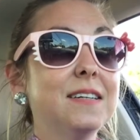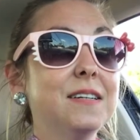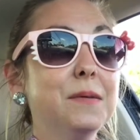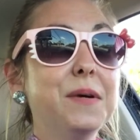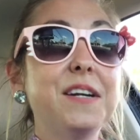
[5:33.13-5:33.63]

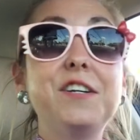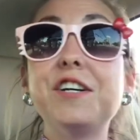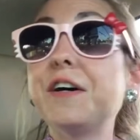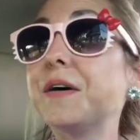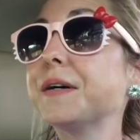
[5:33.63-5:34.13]
What a
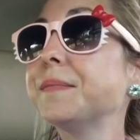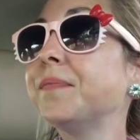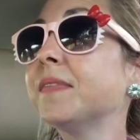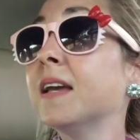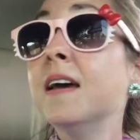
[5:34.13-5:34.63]
joke.
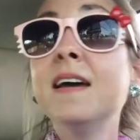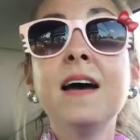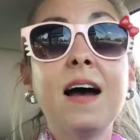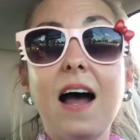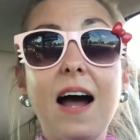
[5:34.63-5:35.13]

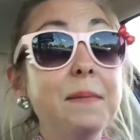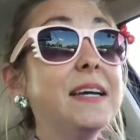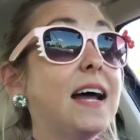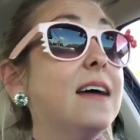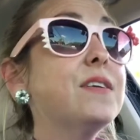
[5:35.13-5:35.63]
I
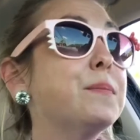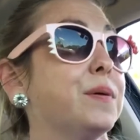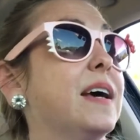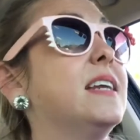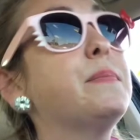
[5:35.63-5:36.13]
mean, I've
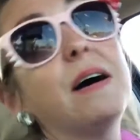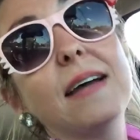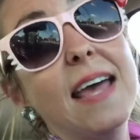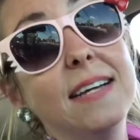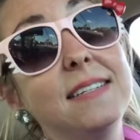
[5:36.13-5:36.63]
complained about
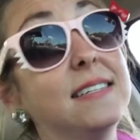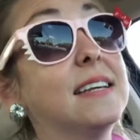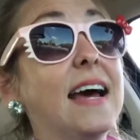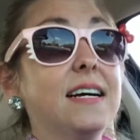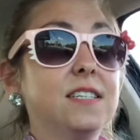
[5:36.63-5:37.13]
Kansas
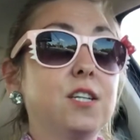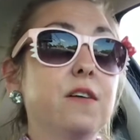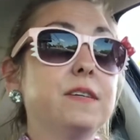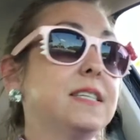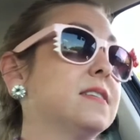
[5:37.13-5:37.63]
Gas
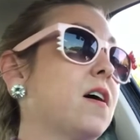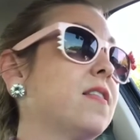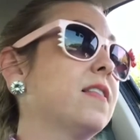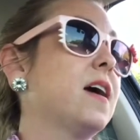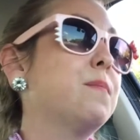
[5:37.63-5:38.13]
Service's
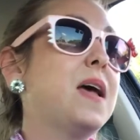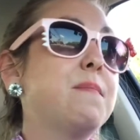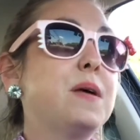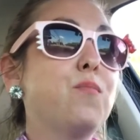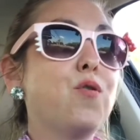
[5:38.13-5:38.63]
online
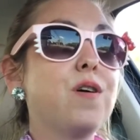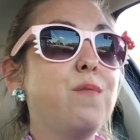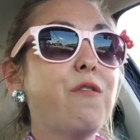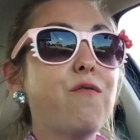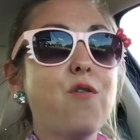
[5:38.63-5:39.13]
payment portal
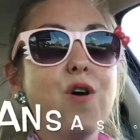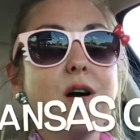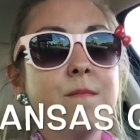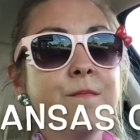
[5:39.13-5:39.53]
before.